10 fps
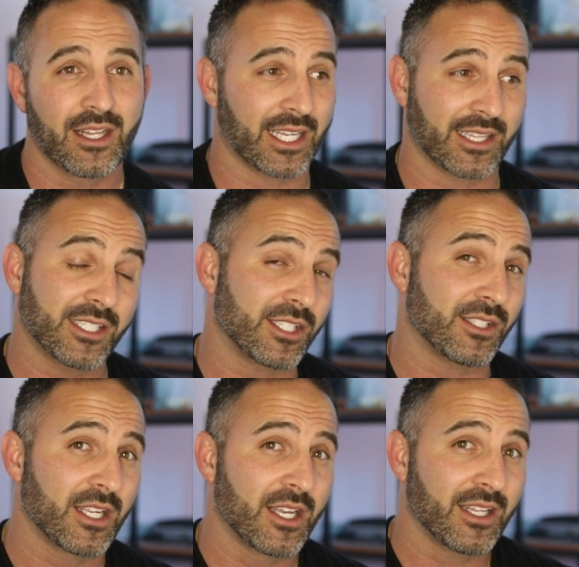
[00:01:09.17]
Like this
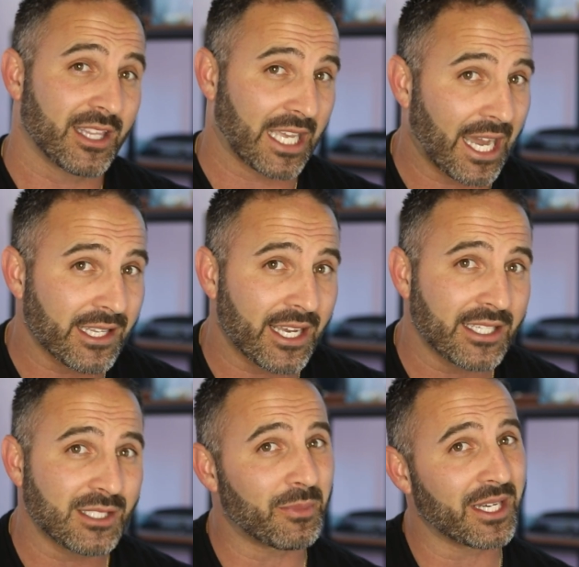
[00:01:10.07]
is the
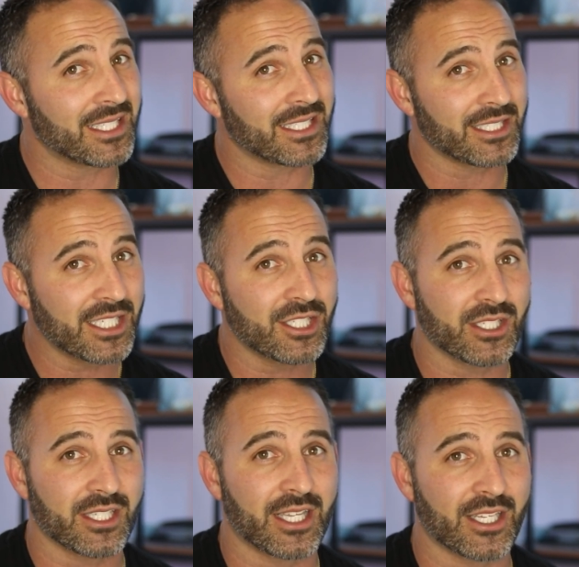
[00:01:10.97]
guidelines, but in
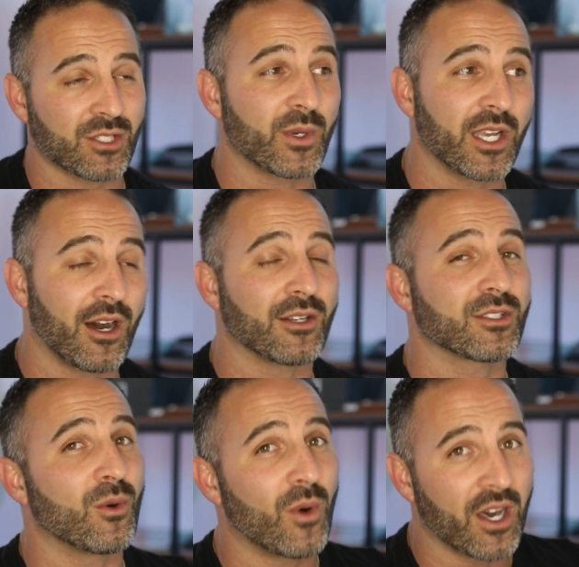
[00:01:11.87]
addition to this, we
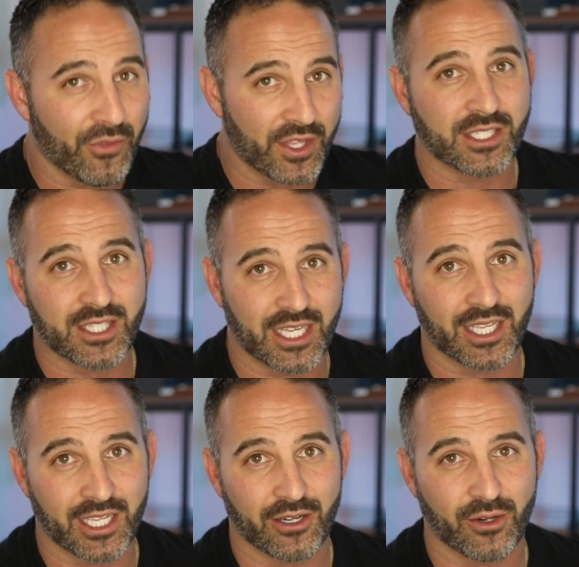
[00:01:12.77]
also want this
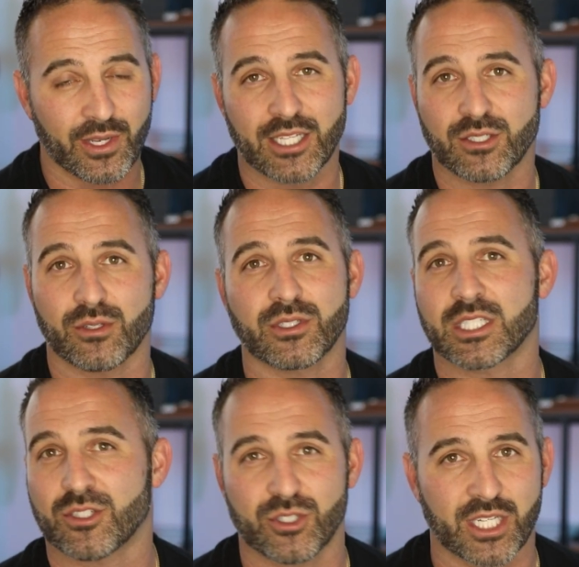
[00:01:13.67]
thing here. Okay, so those
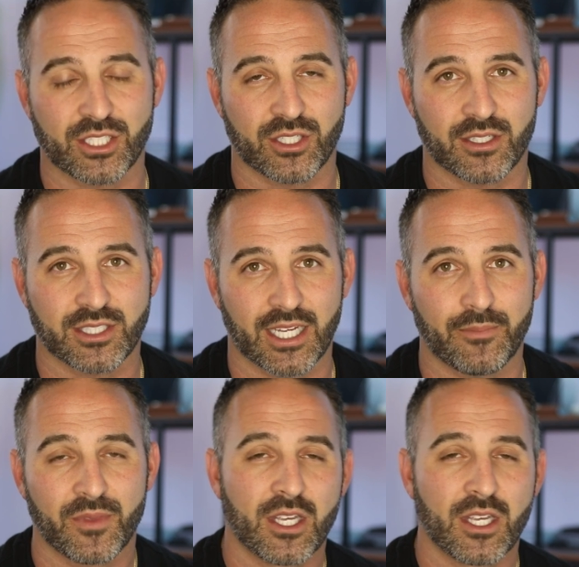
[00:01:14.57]
things are changing all the time.